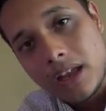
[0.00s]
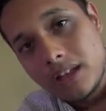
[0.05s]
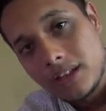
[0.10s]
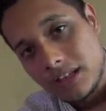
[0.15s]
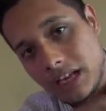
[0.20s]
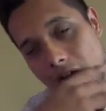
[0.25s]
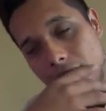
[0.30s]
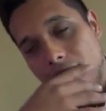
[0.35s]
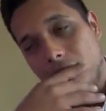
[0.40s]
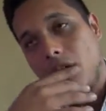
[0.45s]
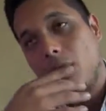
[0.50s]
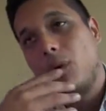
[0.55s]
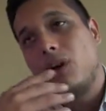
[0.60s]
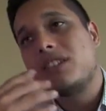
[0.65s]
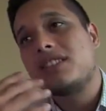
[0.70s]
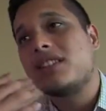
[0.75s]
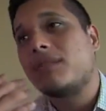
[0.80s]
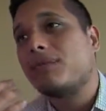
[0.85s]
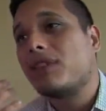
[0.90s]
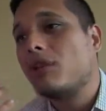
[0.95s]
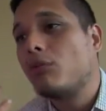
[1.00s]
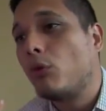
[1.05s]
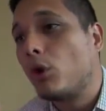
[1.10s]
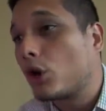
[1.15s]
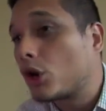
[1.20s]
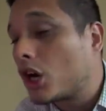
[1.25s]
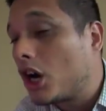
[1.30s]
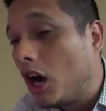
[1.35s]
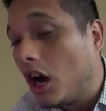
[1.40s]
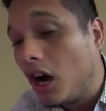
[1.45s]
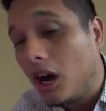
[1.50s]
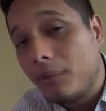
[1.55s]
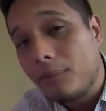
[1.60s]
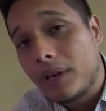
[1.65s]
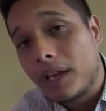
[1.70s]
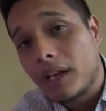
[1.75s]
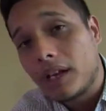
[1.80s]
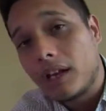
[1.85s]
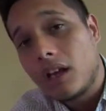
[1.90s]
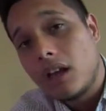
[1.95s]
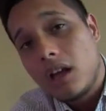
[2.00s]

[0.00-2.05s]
Now if I want something more calming,